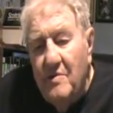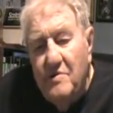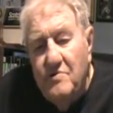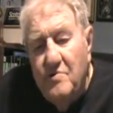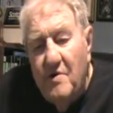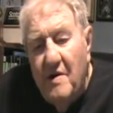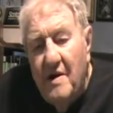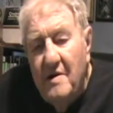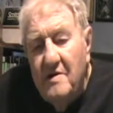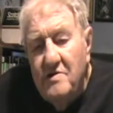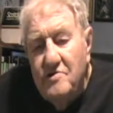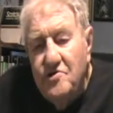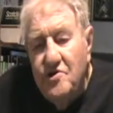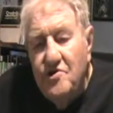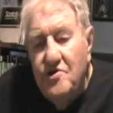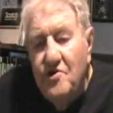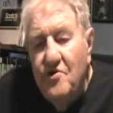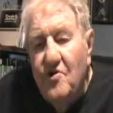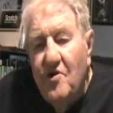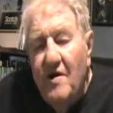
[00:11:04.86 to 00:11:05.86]
trying to
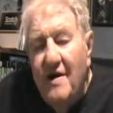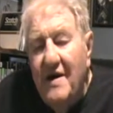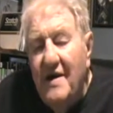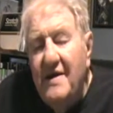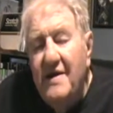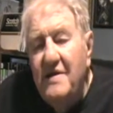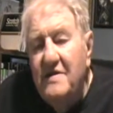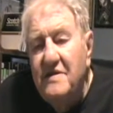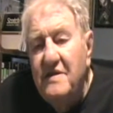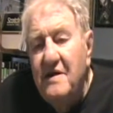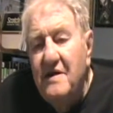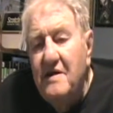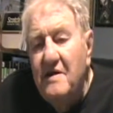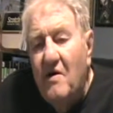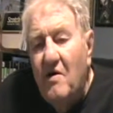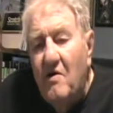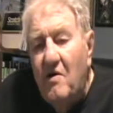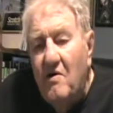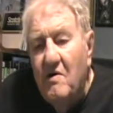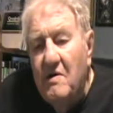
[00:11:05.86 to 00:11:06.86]
secure anything and
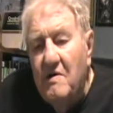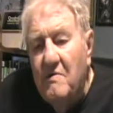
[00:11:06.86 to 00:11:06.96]
all.